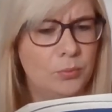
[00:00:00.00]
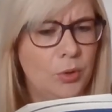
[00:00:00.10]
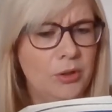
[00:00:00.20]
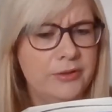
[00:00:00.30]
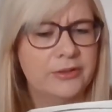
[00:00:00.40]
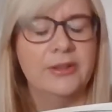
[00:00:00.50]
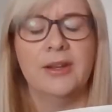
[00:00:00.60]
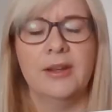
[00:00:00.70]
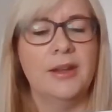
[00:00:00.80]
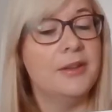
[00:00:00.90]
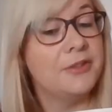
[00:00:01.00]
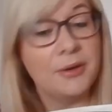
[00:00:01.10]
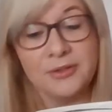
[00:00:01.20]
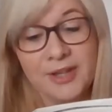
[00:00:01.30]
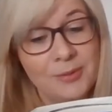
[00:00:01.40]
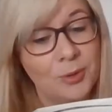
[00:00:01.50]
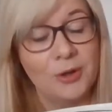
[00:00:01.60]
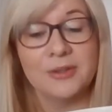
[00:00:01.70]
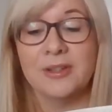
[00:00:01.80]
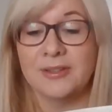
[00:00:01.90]
What? Don't say
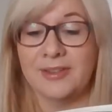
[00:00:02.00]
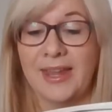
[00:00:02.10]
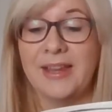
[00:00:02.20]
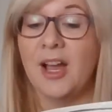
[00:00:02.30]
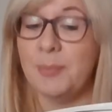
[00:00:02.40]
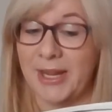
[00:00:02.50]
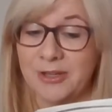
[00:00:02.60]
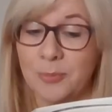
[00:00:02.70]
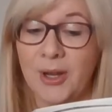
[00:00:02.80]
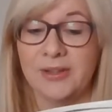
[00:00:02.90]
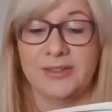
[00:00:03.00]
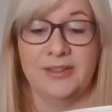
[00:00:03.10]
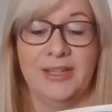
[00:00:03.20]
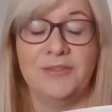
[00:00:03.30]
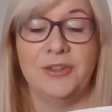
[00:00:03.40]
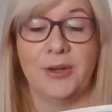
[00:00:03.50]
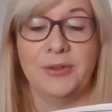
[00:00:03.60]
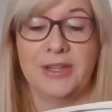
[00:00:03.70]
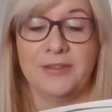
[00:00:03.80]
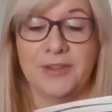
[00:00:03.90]
what. Say, I beg your pardon, if you
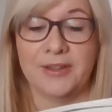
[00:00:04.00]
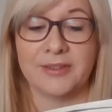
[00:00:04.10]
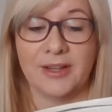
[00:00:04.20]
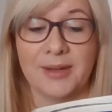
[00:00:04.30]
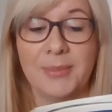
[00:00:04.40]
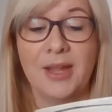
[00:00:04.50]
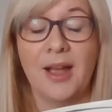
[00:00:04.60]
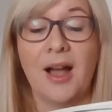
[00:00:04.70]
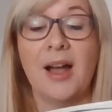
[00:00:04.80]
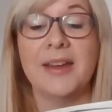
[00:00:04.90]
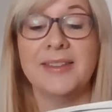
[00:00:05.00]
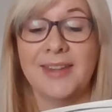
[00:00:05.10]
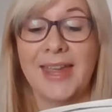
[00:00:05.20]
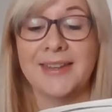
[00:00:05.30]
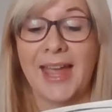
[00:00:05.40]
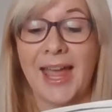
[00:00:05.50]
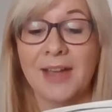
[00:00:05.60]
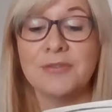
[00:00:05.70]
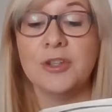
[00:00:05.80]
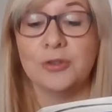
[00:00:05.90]
don't hear the first time. I said,
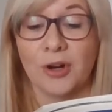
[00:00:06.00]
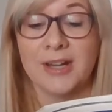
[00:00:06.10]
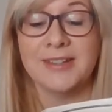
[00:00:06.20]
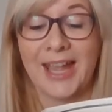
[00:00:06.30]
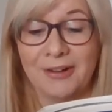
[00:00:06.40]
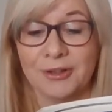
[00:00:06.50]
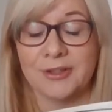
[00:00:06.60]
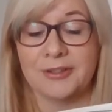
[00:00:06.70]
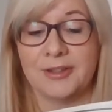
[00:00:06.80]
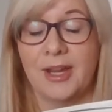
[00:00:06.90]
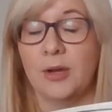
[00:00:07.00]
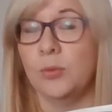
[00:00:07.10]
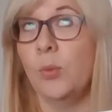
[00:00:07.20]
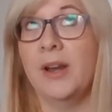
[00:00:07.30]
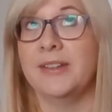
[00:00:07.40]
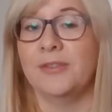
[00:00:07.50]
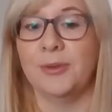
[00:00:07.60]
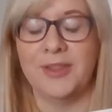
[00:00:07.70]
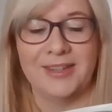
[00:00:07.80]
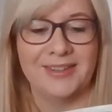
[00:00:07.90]
have you tried carrots? Wonderful
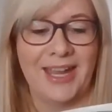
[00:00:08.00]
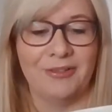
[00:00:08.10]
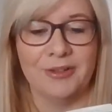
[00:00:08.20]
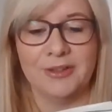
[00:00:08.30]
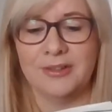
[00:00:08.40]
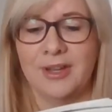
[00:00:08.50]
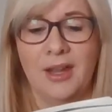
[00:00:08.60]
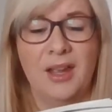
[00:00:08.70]
things, carrots.